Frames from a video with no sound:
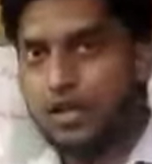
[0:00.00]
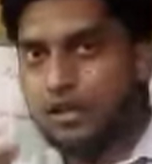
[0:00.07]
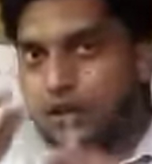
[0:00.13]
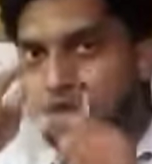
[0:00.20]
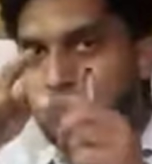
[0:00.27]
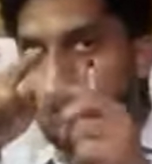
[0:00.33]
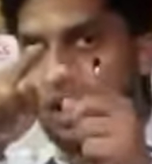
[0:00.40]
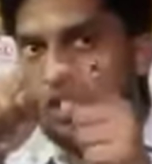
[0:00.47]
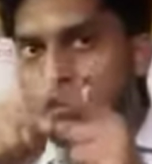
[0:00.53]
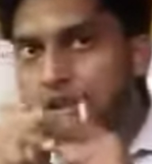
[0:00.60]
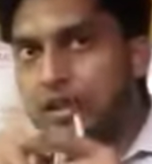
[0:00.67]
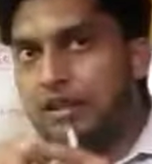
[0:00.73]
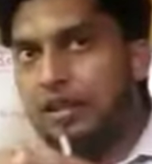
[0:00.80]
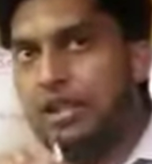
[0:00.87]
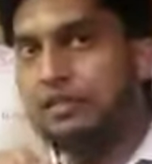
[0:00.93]
You are
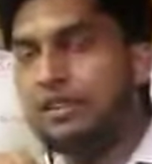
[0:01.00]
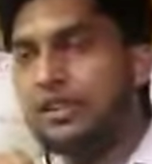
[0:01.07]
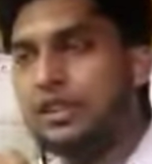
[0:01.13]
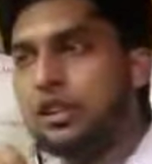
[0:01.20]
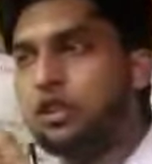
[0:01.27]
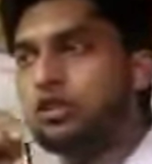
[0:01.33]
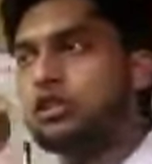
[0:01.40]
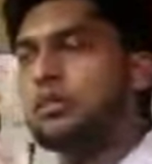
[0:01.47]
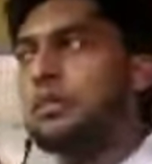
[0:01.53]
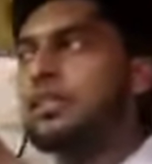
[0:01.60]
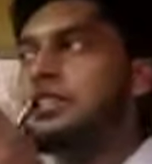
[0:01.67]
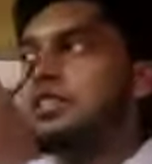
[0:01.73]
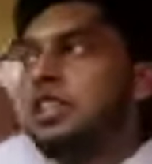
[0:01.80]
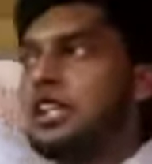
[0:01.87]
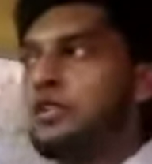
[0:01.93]
giving the goods
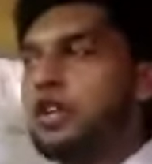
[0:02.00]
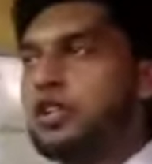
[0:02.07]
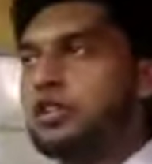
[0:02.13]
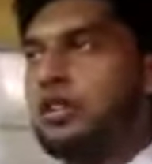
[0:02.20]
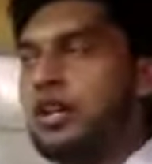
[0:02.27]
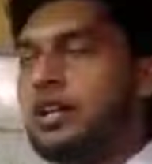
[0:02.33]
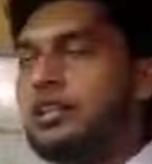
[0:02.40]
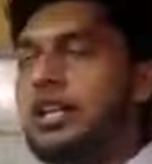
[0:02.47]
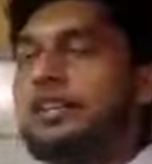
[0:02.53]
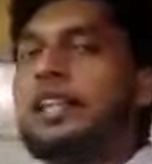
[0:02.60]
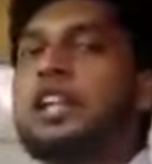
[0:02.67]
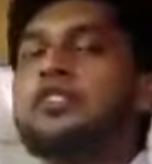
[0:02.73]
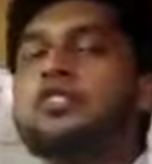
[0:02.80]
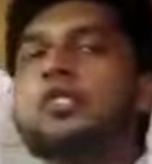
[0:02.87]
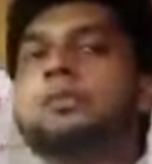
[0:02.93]
means there
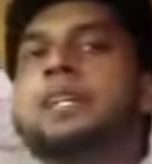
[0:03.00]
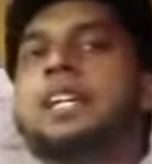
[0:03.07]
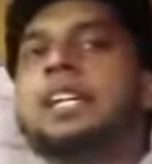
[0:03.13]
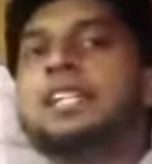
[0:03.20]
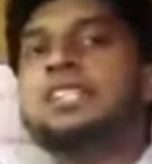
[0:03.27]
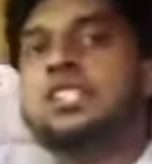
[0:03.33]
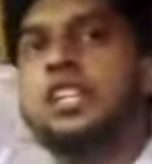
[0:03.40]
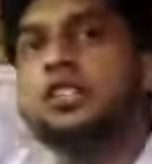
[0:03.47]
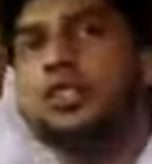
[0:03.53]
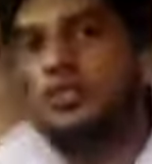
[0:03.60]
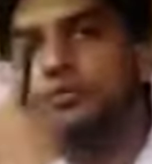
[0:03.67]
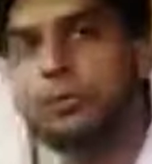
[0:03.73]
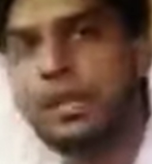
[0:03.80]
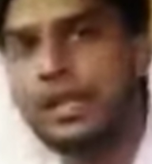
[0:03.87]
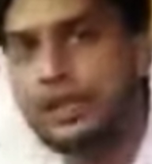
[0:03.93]
should be an exchange of
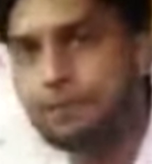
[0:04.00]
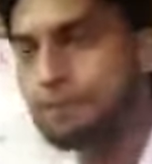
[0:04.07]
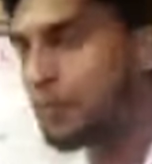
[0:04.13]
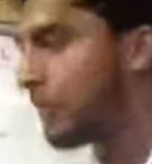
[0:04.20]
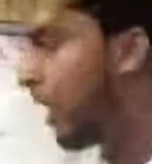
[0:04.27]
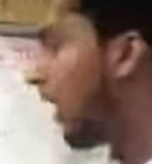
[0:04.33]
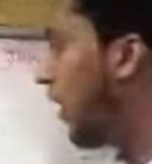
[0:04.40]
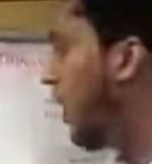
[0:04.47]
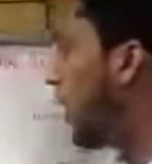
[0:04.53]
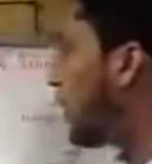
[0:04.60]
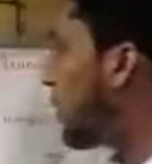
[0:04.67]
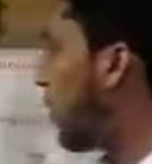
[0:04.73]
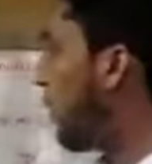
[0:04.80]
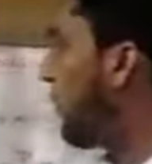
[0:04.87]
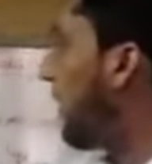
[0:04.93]
money.
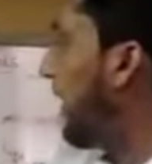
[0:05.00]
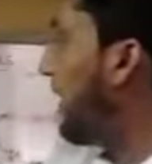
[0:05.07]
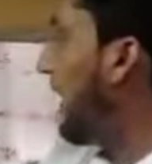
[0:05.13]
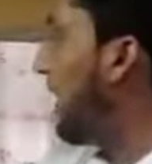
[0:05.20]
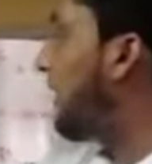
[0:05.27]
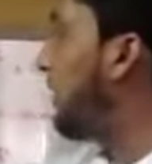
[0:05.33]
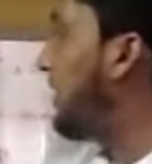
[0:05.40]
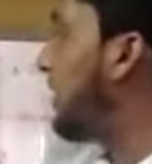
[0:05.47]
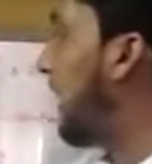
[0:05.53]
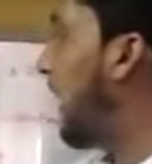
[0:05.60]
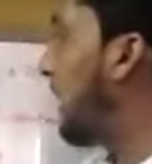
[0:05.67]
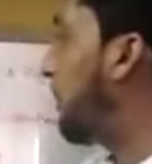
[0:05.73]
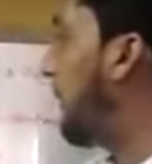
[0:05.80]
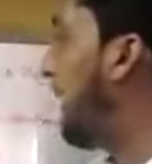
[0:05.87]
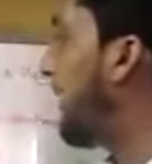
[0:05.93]
So that will
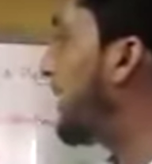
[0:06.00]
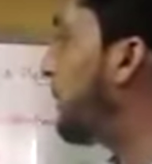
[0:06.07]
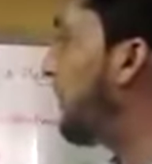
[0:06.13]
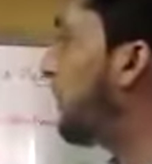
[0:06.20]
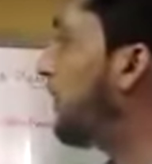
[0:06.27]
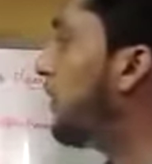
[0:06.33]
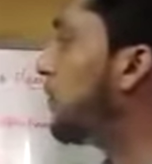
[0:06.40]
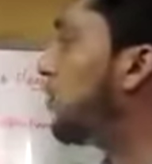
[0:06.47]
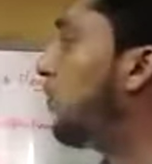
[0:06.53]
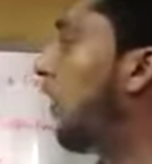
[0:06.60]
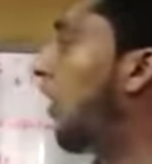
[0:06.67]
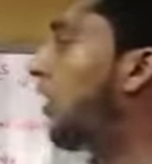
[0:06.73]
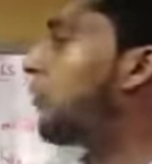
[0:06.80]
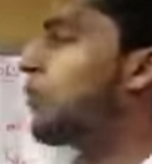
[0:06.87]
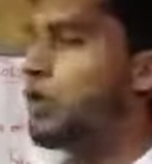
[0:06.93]
take place between two
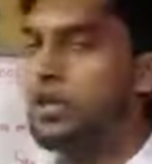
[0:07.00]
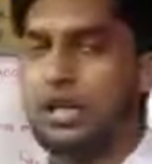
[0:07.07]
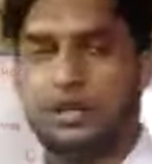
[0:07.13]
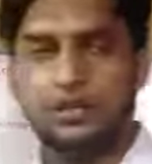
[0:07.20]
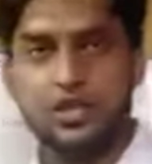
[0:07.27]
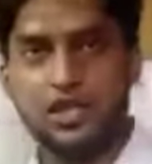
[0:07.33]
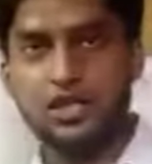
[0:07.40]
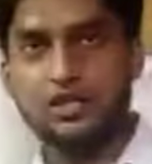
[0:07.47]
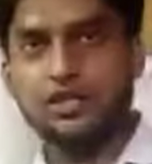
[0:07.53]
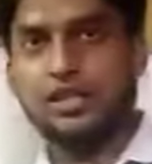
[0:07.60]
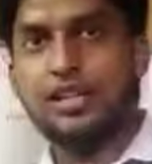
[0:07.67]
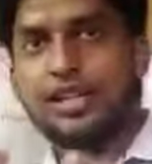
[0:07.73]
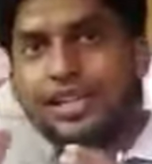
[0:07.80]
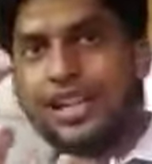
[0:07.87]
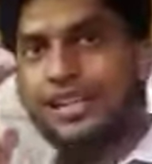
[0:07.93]
or more countries.
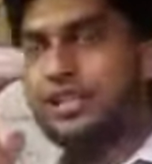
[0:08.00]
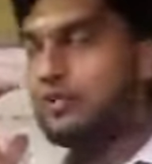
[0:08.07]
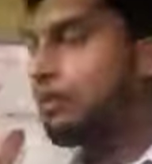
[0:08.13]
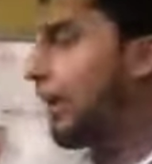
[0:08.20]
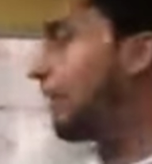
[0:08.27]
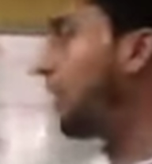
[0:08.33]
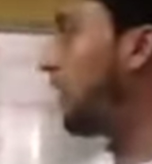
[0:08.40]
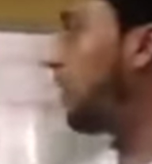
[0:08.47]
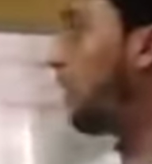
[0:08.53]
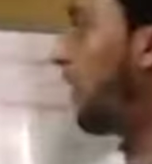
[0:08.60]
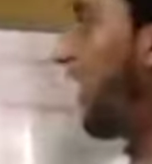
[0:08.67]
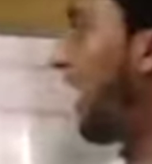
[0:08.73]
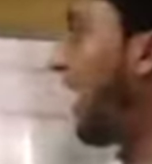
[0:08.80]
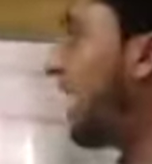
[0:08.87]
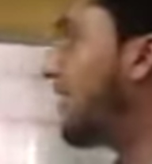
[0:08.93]
That is what we know
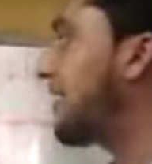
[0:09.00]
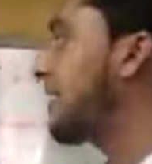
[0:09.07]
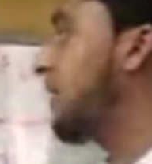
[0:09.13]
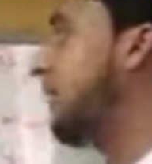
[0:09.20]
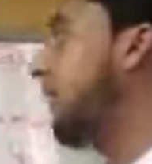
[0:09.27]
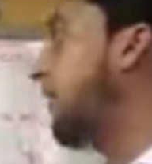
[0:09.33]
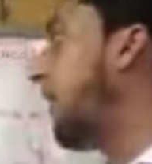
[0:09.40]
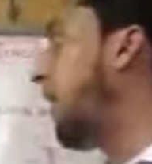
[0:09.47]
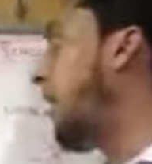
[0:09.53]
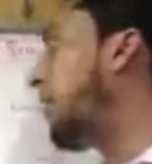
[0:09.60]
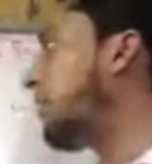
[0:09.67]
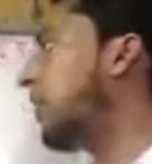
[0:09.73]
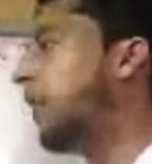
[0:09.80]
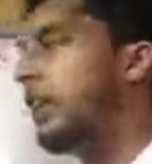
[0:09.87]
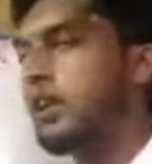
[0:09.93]
as
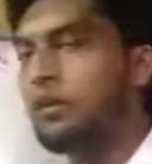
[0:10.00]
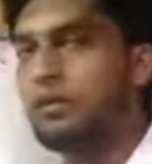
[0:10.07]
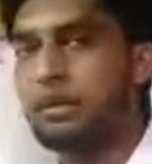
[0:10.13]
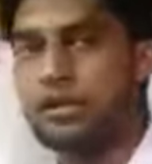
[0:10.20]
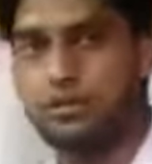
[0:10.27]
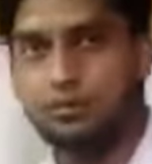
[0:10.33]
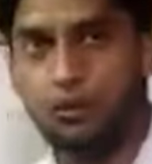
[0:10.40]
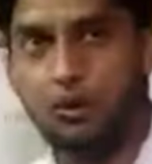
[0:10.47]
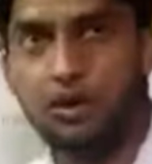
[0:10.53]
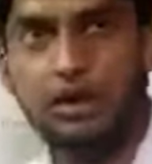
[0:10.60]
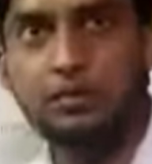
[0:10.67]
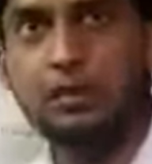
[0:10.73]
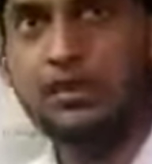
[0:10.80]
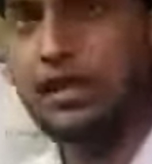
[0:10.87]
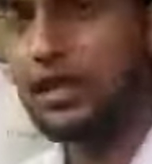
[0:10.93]
international economics. Once more, let me tell